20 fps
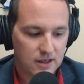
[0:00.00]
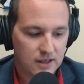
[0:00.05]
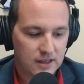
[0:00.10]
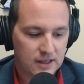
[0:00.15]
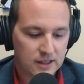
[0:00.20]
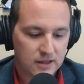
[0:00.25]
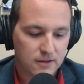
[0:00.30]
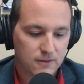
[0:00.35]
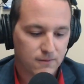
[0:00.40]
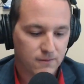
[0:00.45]

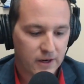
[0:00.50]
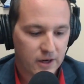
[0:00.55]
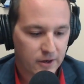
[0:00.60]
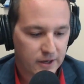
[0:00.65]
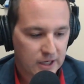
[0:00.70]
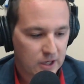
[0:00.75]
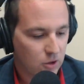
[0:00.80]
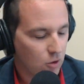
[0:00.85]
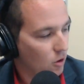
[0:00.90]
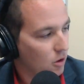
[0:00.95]
it's
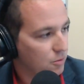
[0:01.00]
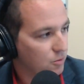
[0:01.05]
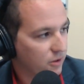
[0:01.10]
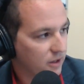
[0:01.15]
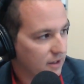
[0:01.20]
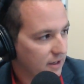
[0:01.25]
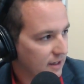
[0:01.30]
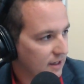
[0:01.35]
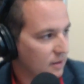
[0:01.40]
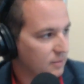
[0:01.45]
very
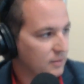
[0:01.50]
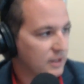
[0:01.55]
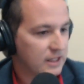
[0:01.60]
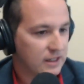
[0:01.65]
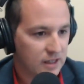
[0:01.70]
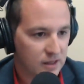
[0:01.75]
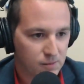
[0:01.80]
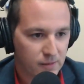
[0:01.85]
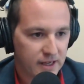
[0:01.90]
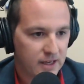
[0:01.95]
corporate, and I mean
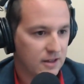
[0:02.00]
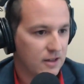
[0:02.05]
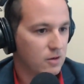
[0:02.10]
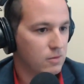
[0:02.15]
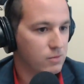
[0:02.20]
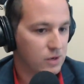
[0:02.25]
they make their